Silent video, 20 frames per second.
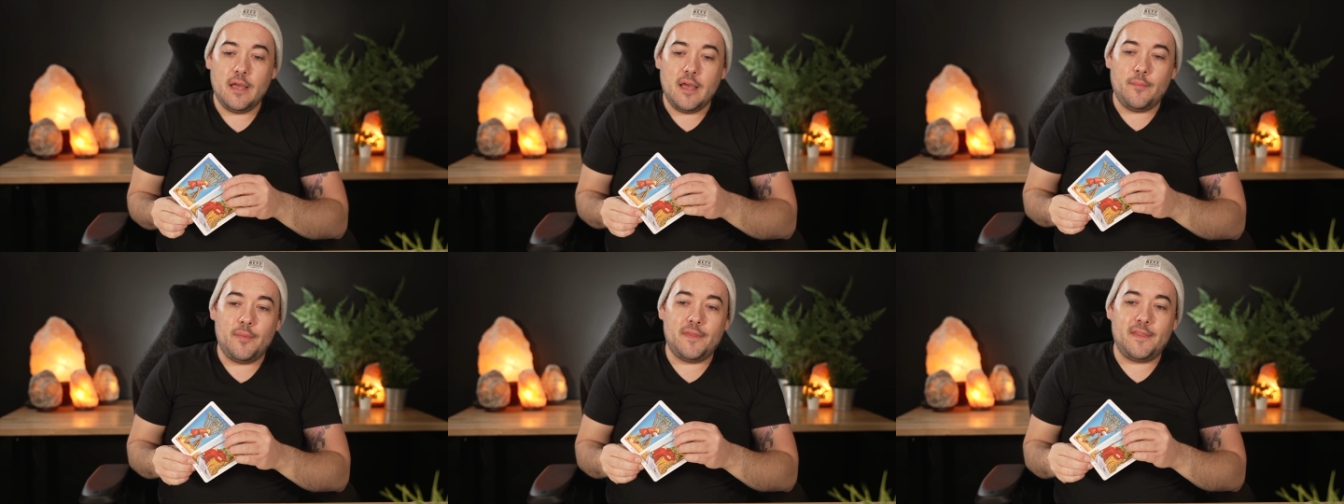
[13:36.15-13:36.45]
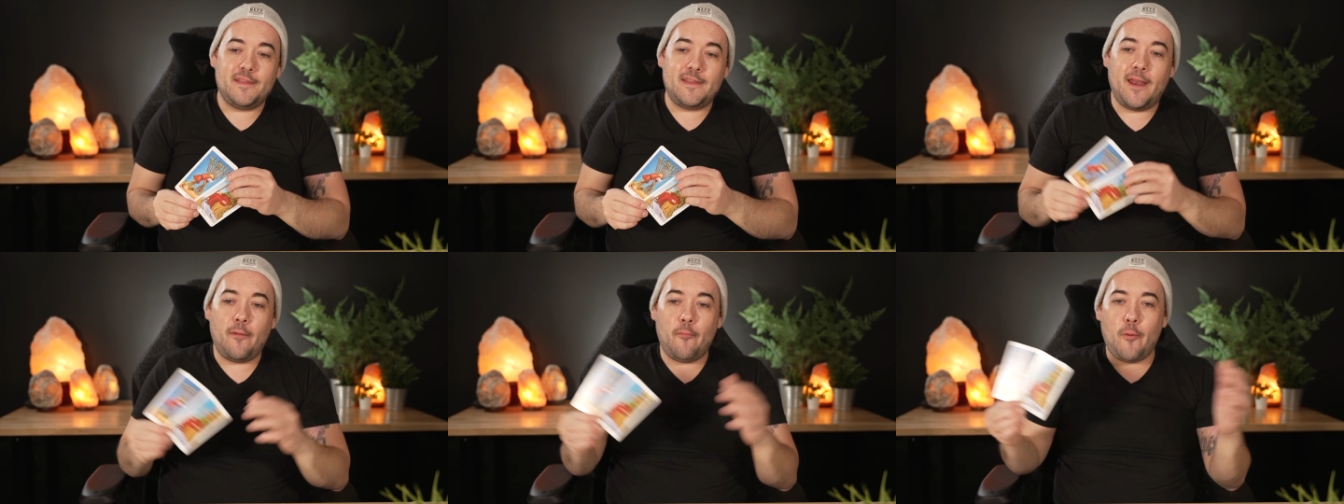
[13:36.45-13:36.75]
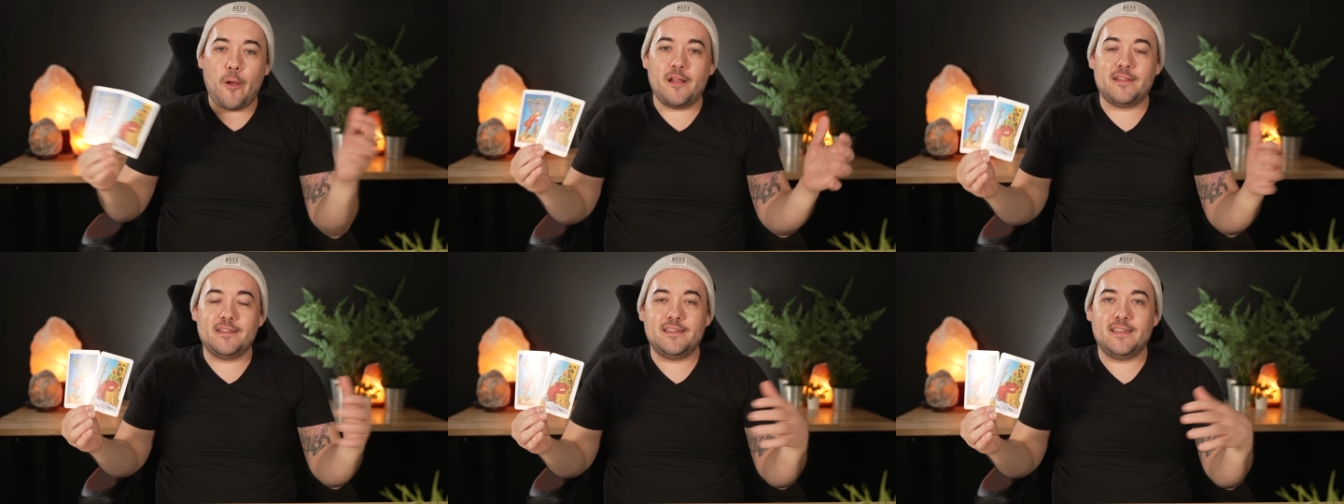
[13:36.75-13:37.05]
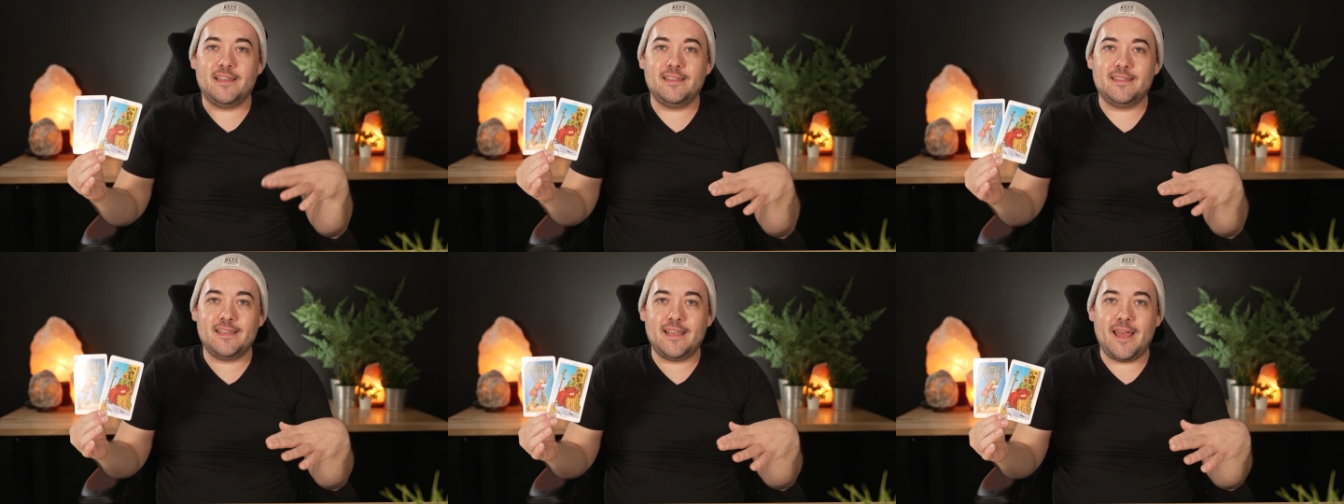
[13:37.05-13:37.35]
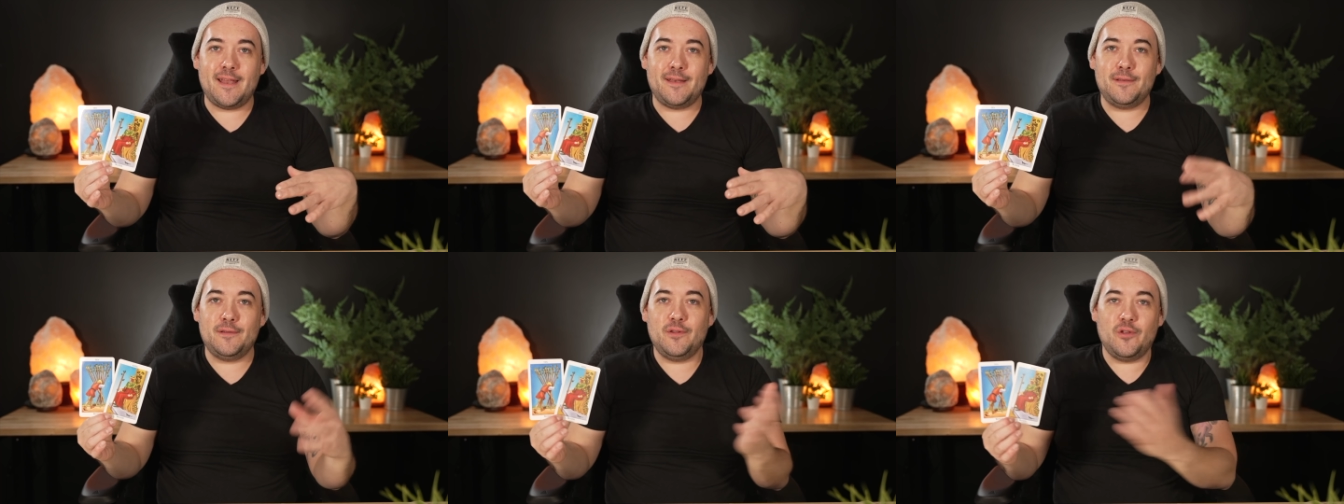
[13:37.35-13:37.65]
But the Ten of Wands is,
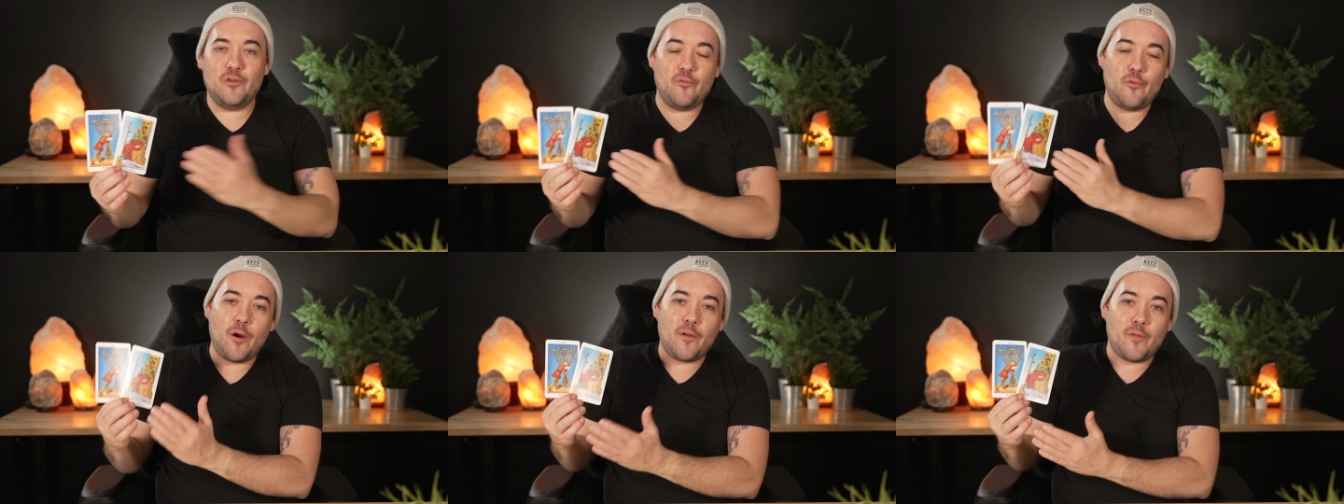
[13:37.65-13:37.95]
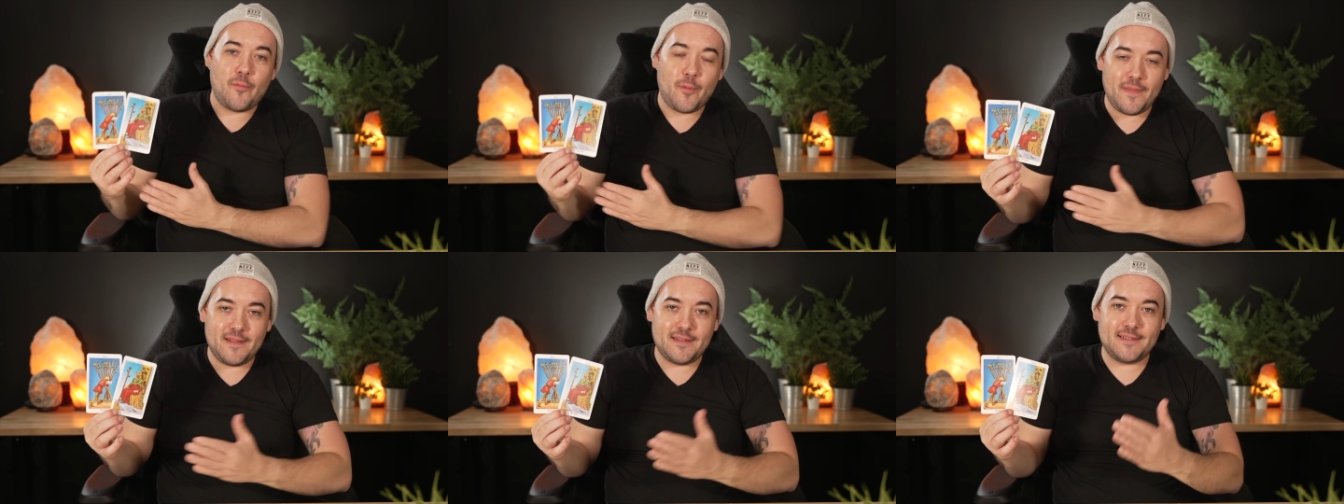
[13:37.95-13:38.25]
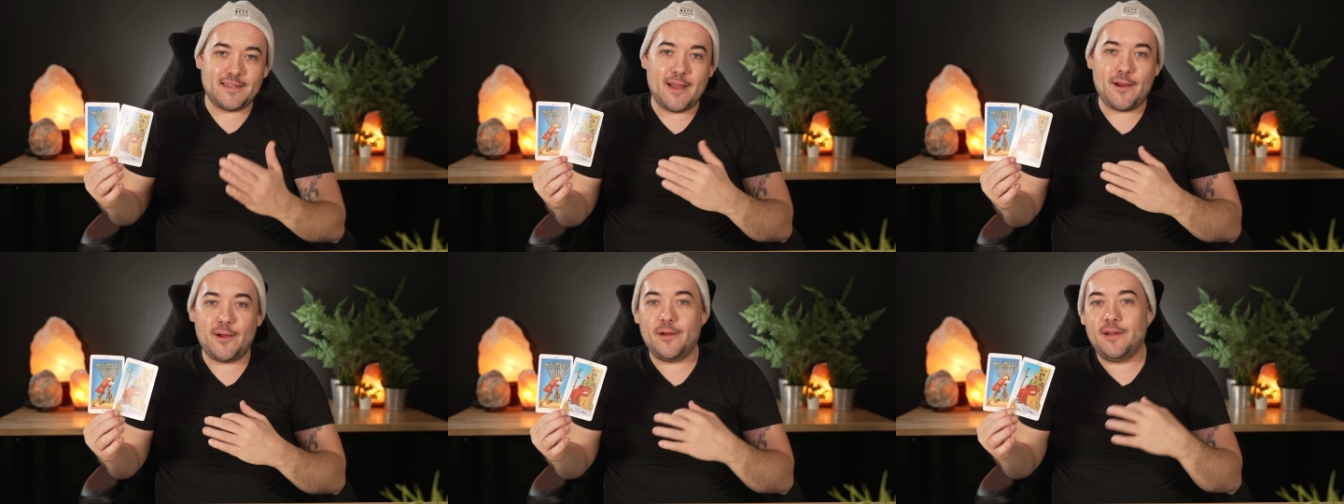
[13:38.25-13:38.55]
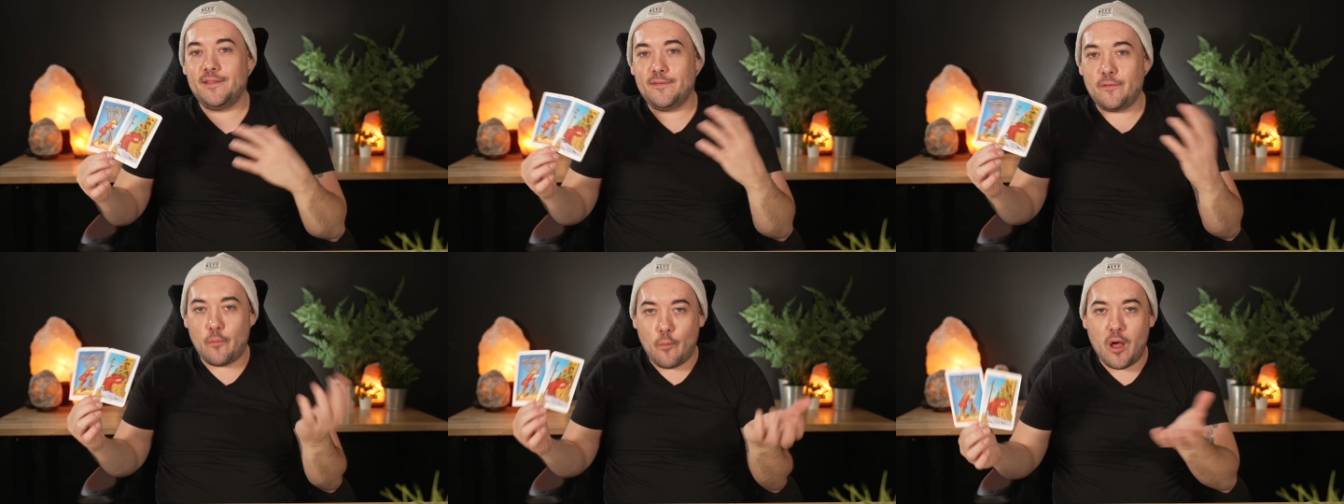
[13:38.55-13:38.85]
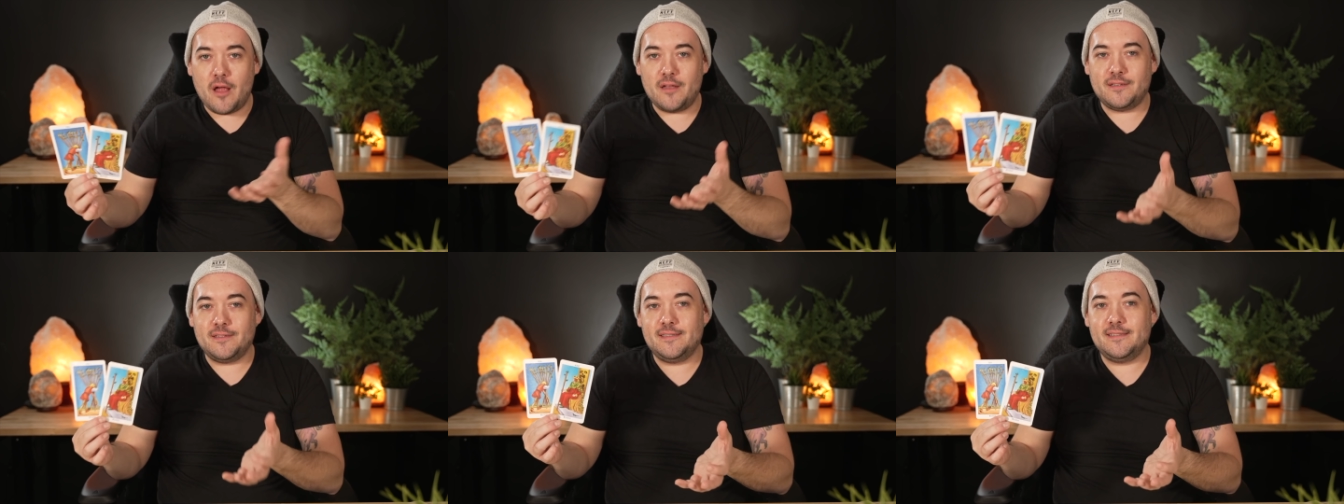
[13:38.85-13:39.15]
again, you are the one that's carrying the
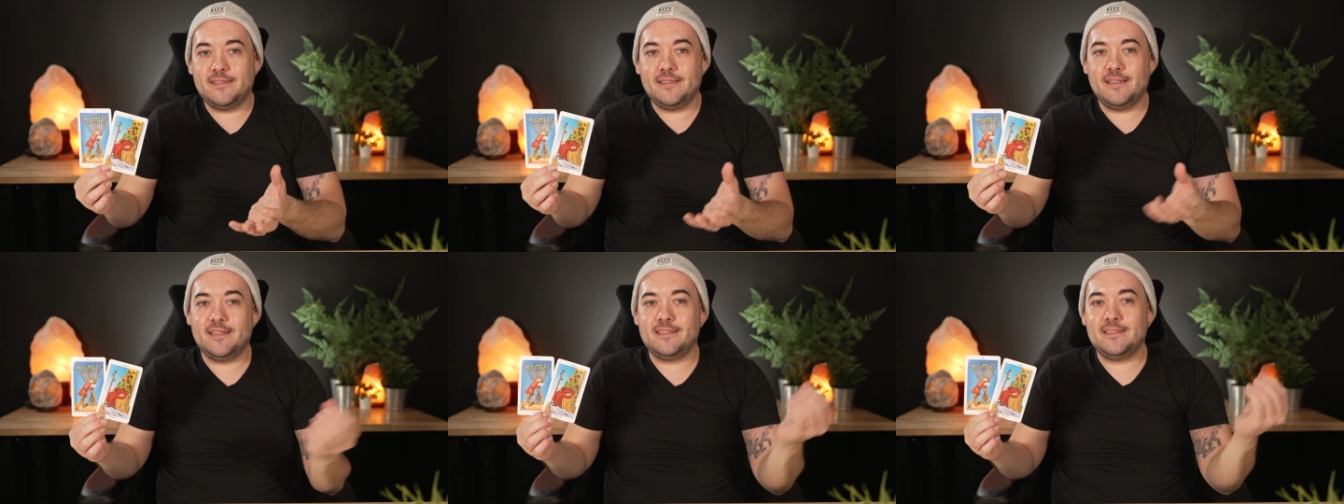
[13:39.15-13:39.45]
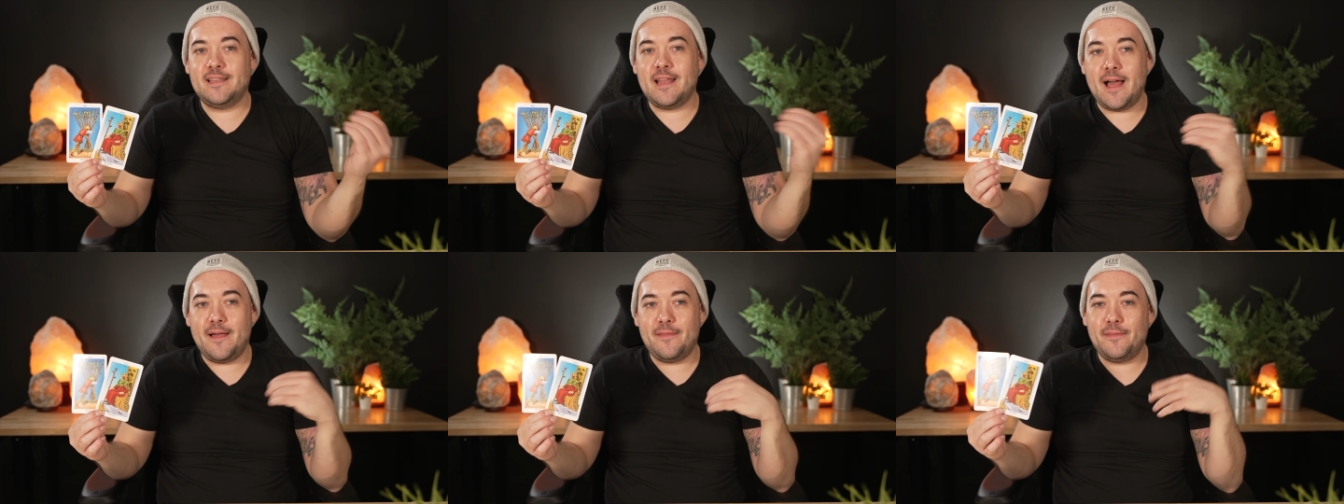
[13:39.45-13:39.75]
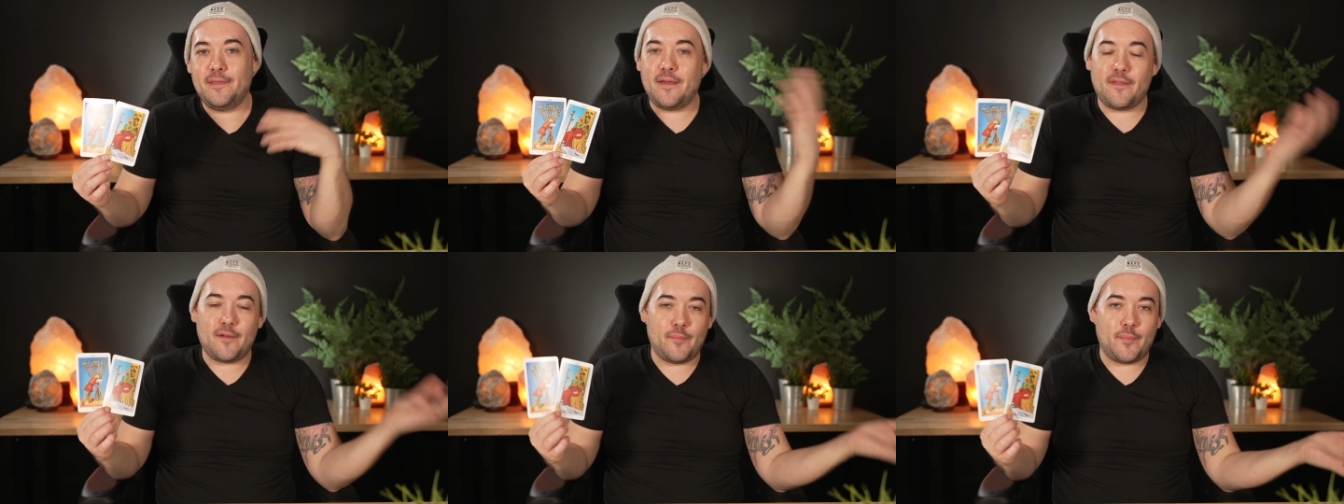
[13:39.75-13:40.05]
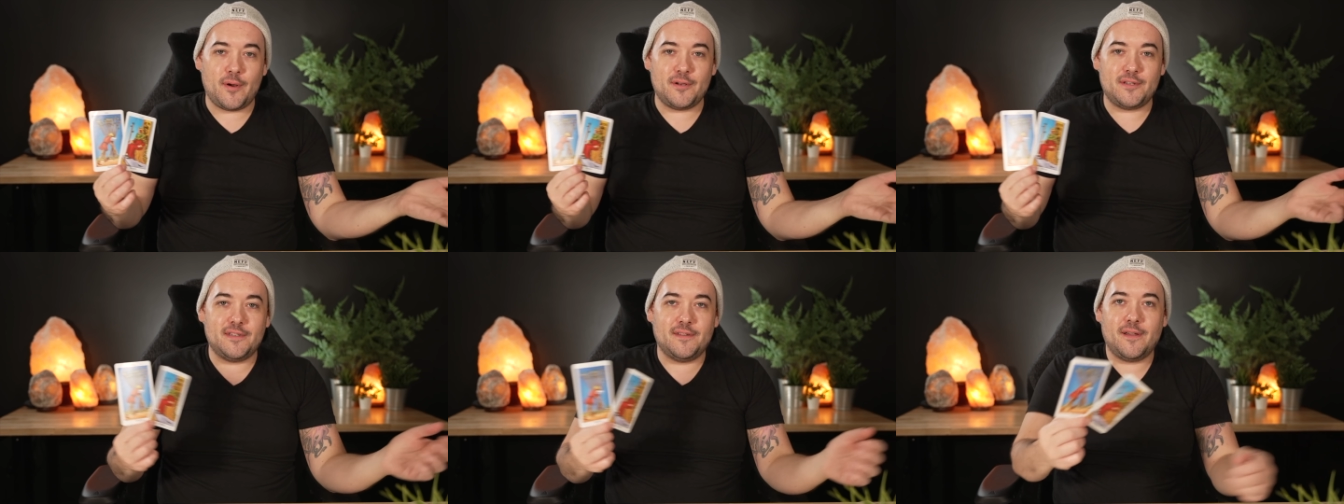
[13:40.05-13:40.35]
wands. It's not the other person.